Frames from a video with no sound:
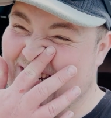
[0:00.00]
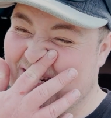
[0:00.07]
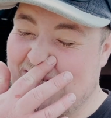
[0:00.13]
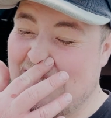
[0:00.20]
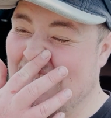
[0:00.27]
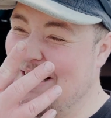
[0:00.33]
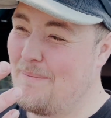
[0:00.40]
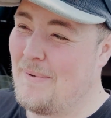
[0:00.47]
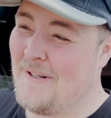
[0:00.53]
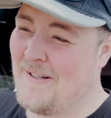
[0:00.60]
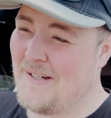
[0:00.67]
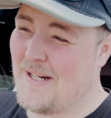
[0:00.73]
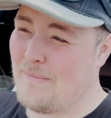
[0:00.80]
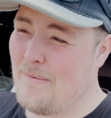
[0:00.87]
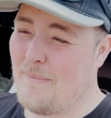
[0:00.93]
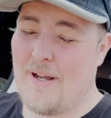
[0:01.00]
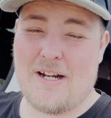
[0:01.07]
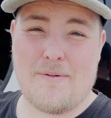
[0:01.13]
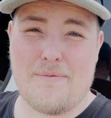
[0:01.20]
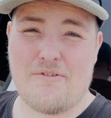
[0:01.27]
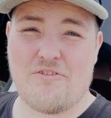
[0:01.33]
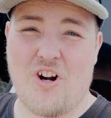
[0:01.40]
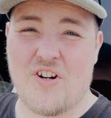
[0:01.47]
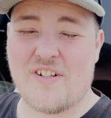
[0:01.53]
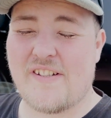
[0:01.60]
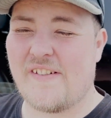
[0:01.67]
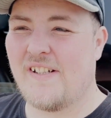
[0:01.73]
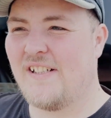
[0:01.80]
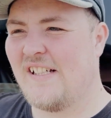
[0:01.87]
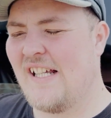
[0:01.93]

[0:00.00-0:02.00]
to slip coming back up the rocks.